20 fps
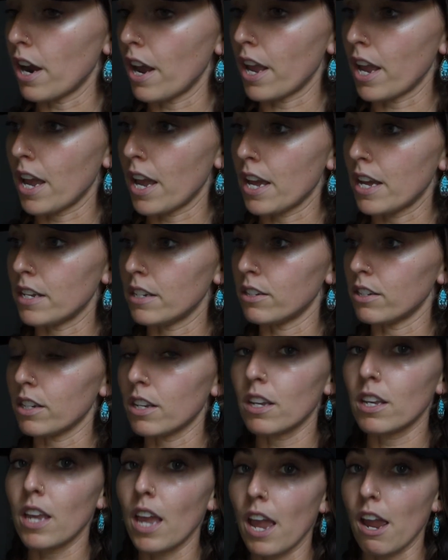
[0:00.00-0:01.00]
and
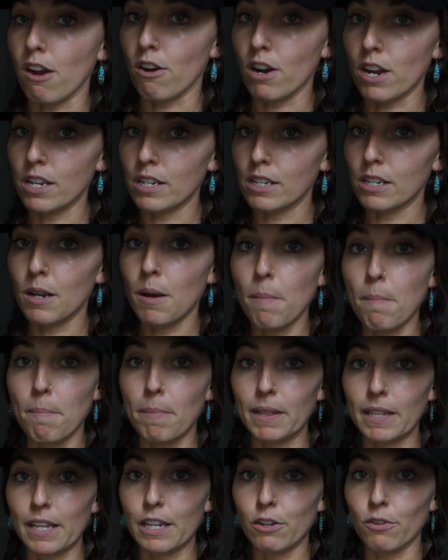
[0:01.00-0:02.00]
carrot
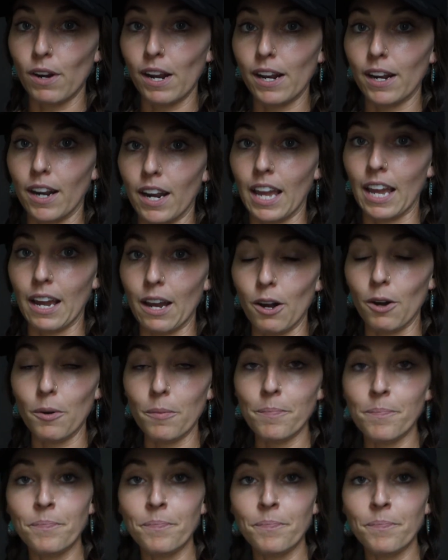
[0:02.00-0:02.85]
blend right now.